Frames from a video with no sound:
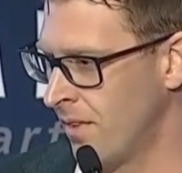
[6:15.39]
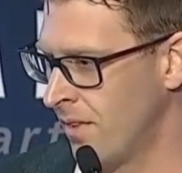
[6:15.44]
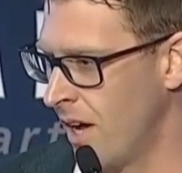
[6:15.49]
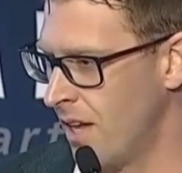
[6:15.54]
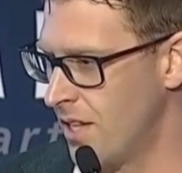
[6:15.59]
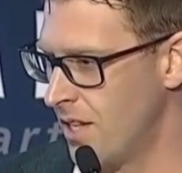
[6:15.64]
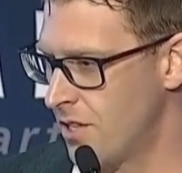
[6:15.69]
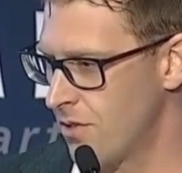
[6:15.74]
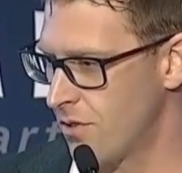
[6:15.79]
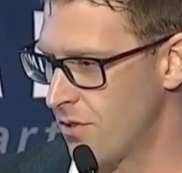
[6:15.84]
and
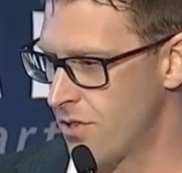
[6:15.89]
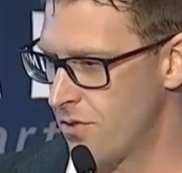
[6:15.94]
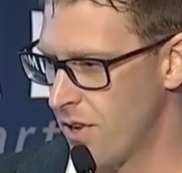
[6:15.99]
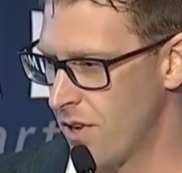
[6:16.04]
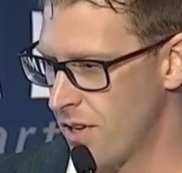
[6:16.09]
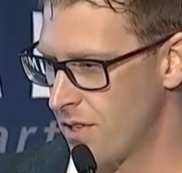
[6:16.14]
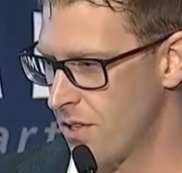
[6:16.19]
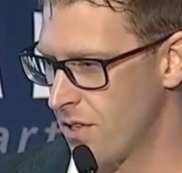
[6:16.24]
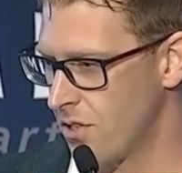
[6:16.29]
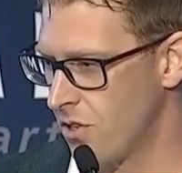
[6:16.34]
this
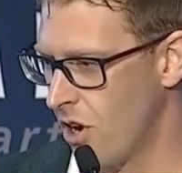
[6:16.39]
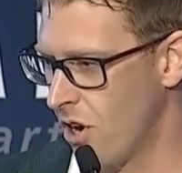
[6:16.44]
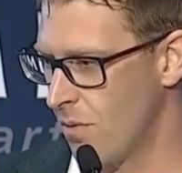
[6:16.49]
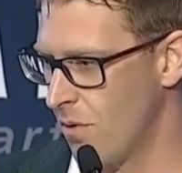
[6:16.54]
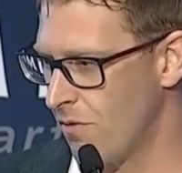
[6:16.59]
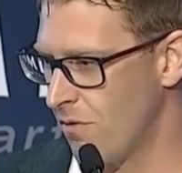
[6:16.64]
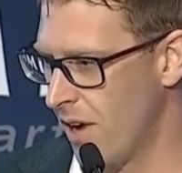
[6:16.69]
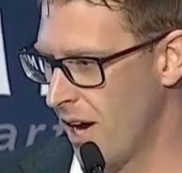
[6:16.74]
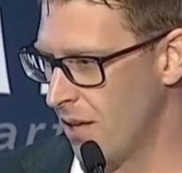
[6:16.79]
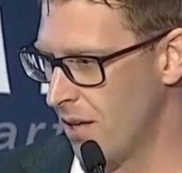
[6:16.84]
restricts the time
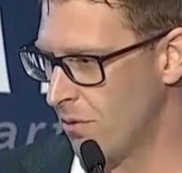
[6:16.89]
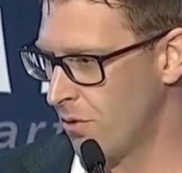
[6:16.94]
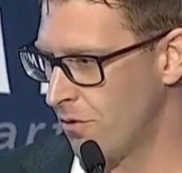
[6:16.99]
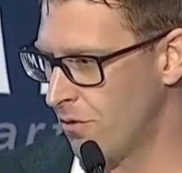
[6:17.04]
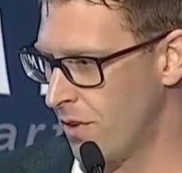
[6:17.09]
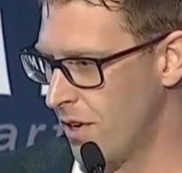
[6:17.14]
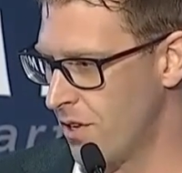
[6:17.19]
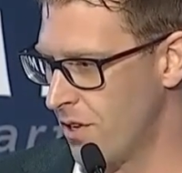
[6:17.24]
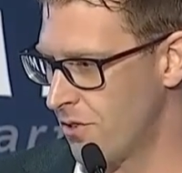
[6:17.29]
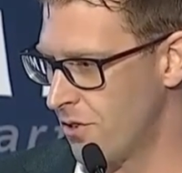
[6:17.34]
available for
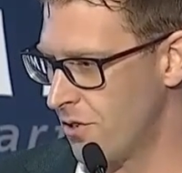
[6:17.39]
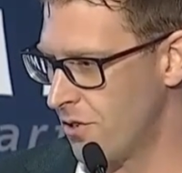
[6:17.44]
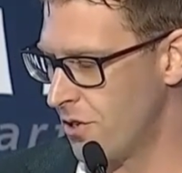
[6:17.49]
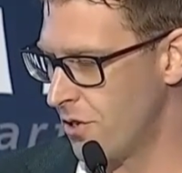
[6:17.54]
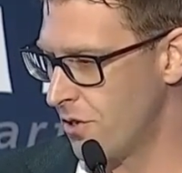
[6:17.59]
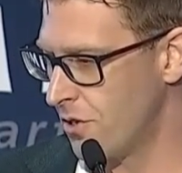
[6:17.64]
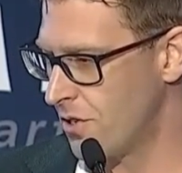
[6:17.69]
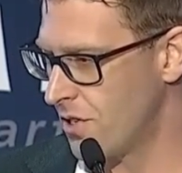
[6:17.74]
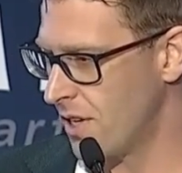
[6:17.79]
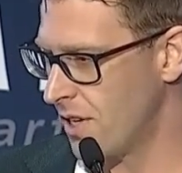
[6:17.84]

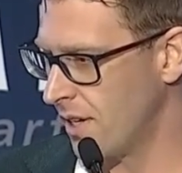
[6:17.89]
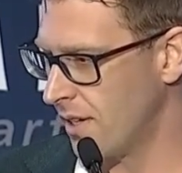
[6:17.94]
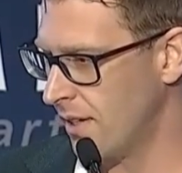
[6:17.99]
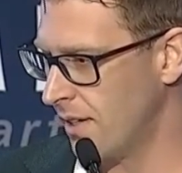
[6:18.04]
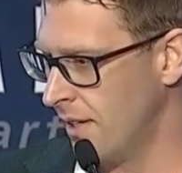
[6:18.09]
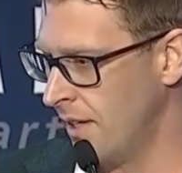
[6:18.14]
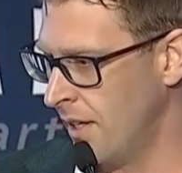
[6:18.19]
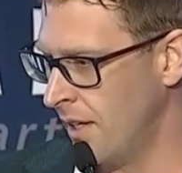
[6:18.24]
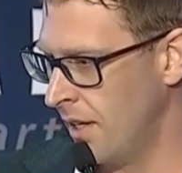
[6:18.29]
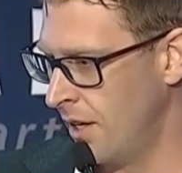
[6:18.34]
introducing
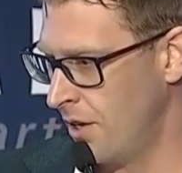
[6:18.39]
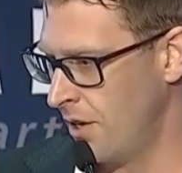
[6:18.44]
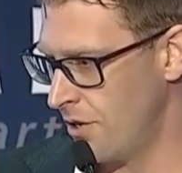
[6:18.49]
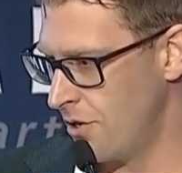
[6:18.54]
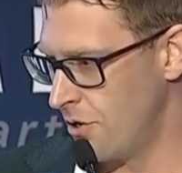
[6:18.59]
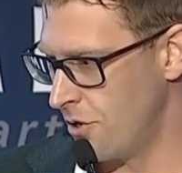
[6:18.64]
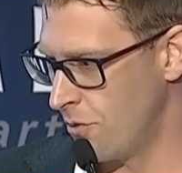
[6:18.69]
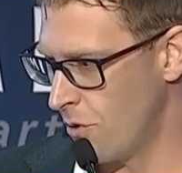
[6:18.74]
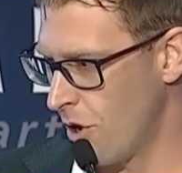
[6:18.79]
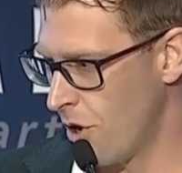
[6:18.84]

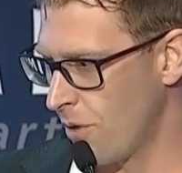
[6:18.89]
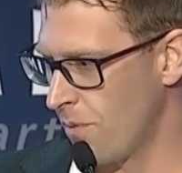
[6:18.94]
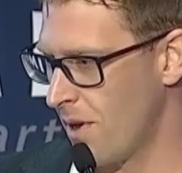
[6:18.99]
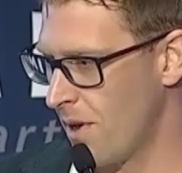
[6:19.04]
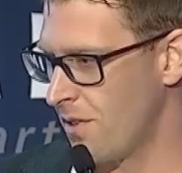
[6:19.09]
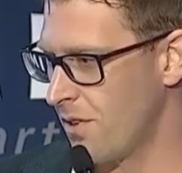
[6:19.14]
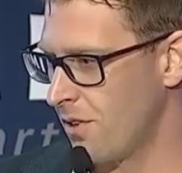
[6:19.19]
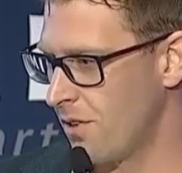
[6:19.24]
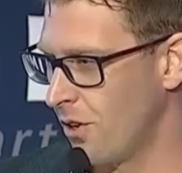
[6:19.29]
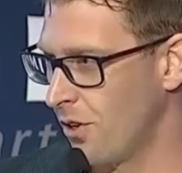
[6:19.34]
new work
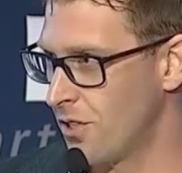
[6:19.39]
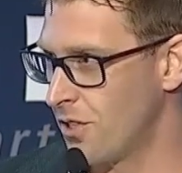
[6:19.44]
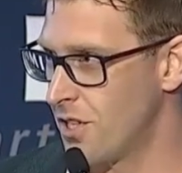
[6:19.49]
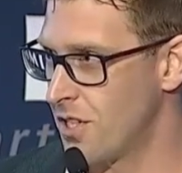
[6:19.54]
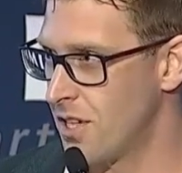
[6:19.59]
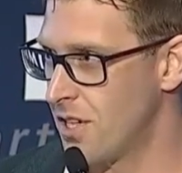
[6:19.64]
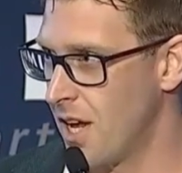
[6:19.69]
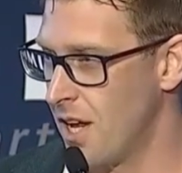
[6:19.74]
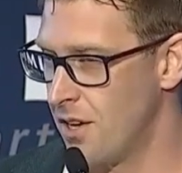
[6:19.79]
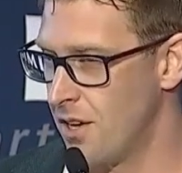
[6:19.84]
methodologies
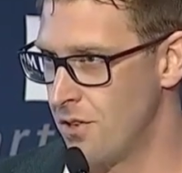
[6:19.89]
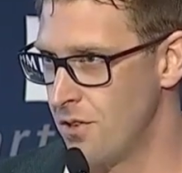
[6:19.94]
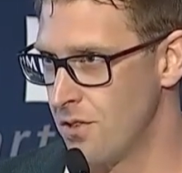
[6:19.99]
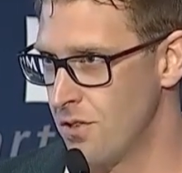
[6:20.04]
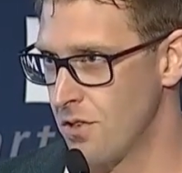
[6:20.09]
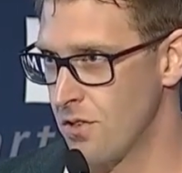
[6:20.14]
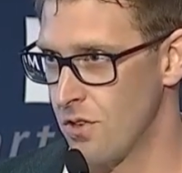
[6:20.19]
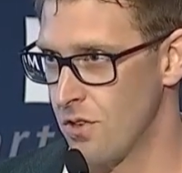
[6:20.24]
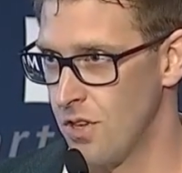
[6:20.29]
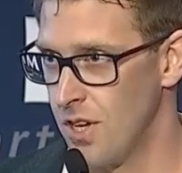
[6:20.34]
to end
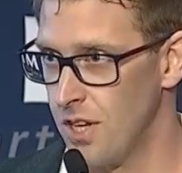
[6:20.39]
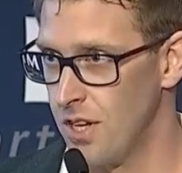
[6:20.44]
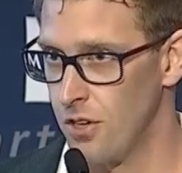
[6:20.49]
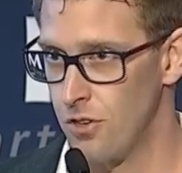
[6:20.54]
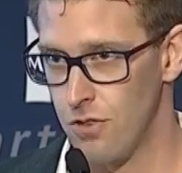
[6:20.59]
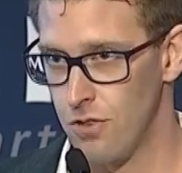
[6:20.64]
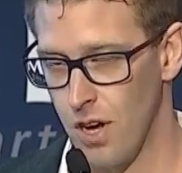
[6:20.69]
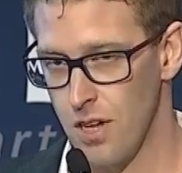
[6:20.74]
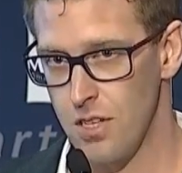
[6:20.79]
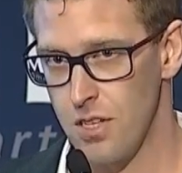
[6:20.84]
users who need to
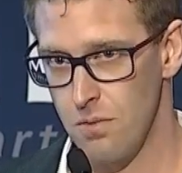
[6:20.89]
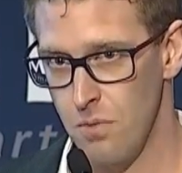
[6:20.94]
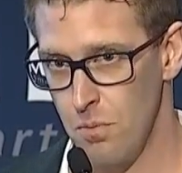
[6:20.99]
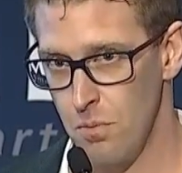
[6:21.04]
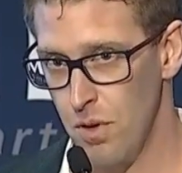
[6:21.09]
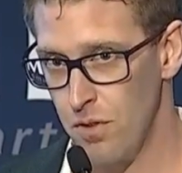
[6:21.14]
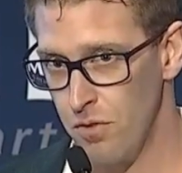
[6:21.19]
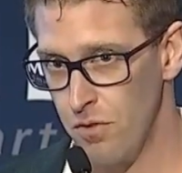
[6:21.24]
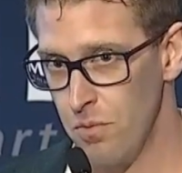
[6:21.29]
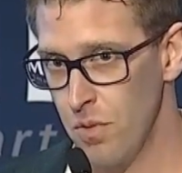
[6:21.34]
trust them and
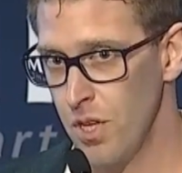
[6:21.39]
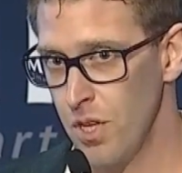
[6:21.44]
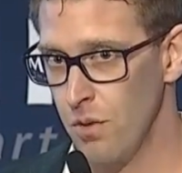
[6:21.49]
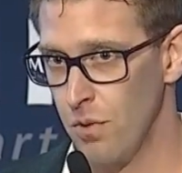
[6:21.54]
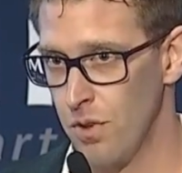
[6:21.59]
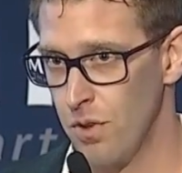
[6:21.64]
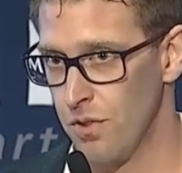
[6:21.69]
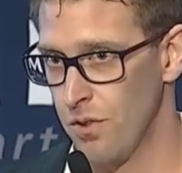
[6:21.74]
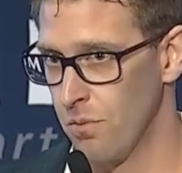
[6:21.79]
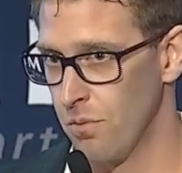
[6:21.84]
be familiar
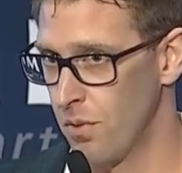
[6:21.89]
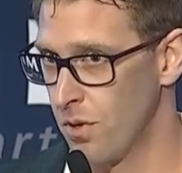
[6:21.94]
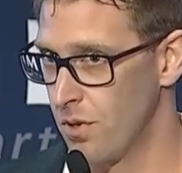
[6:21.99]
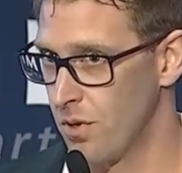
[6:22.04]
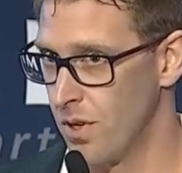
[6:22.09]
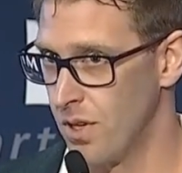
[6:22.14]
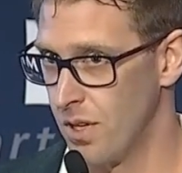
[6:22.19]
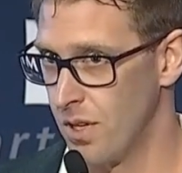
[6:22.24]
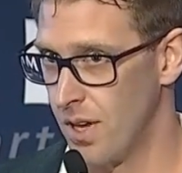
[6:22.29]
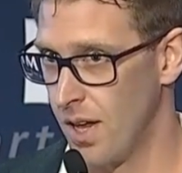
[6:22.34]
with them
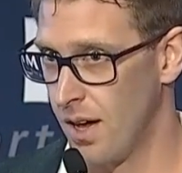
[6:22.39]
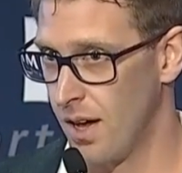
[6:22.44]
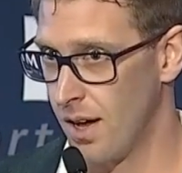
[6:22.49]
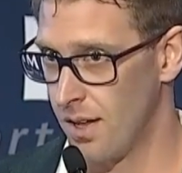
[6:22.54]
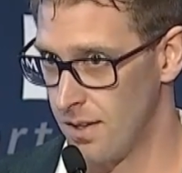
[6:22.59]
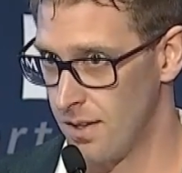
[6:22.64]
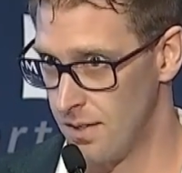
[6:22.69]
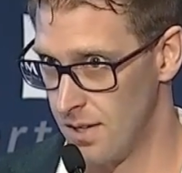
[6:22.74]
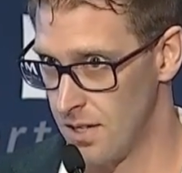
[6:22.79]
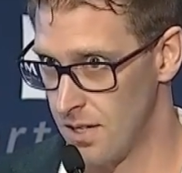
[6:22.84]
between
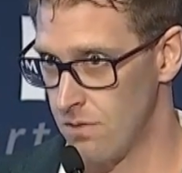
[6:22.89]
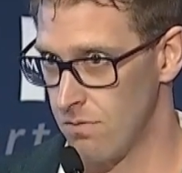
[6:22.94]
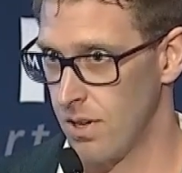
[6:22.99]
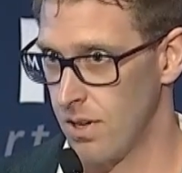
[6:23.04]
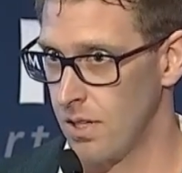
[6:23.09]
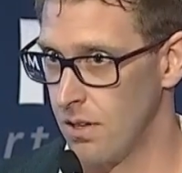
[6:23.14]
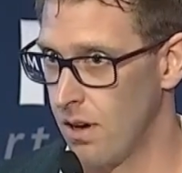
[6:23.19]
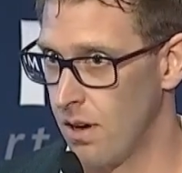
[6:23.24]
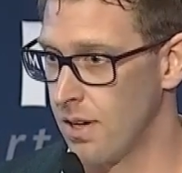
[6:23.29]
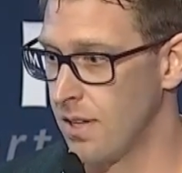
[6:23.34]
this
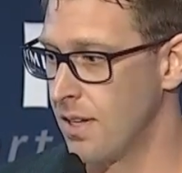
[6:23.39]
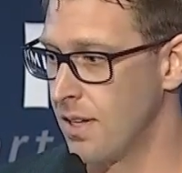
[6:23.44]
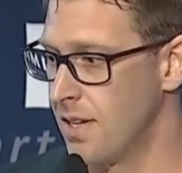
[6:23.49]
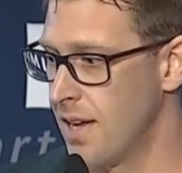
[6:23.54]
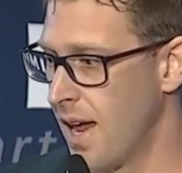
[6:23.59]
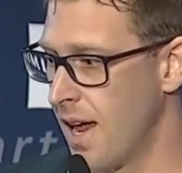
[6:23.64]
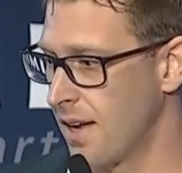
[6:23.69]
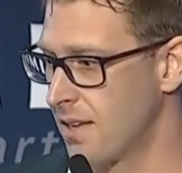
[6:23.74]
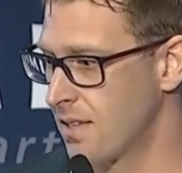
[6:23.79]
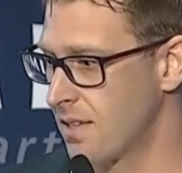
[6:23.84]
reline and the
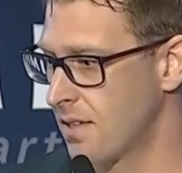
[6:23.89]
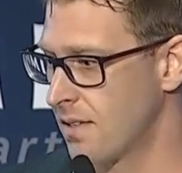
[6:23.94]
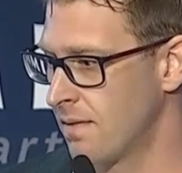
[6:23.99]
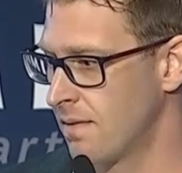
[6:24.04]
next.